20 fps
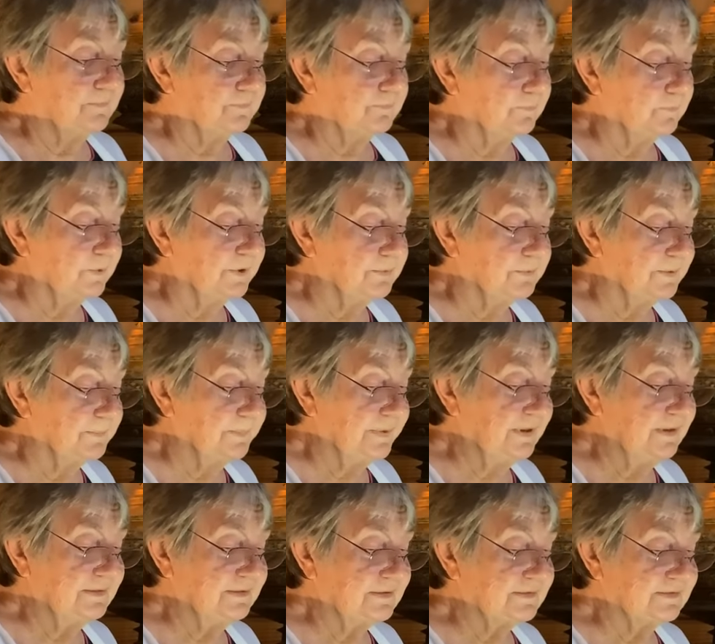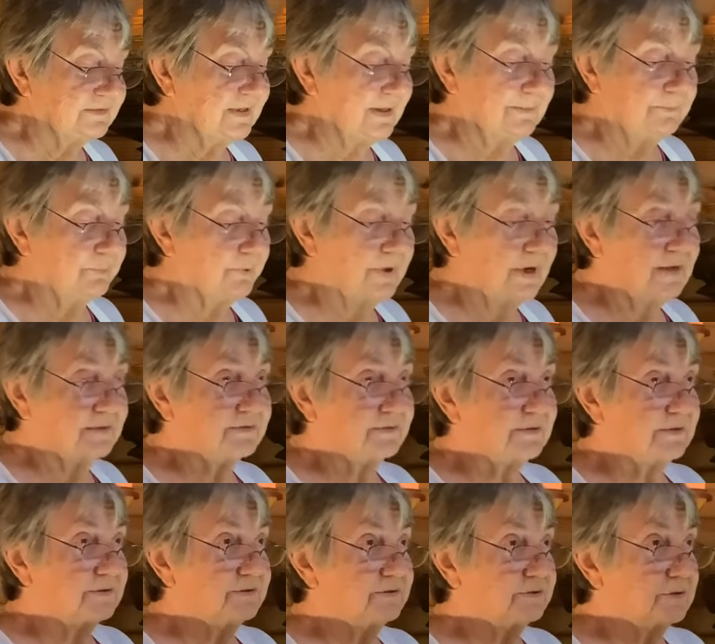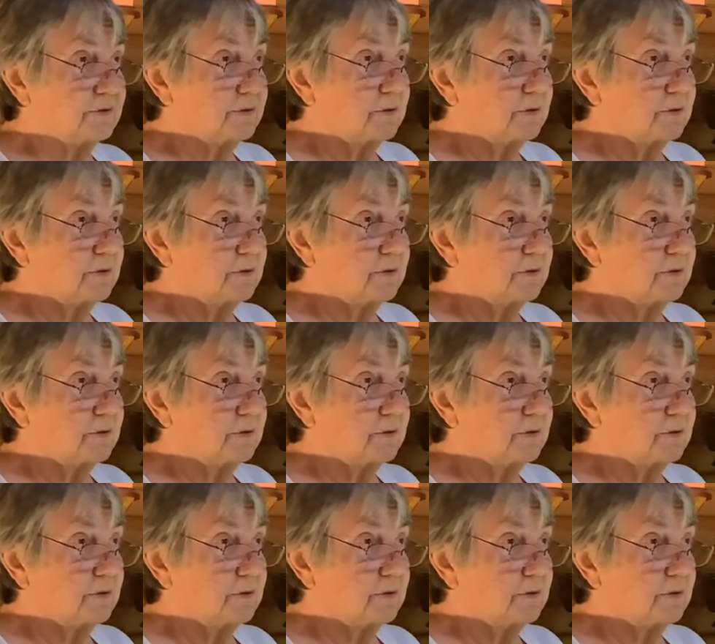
we repeat the same process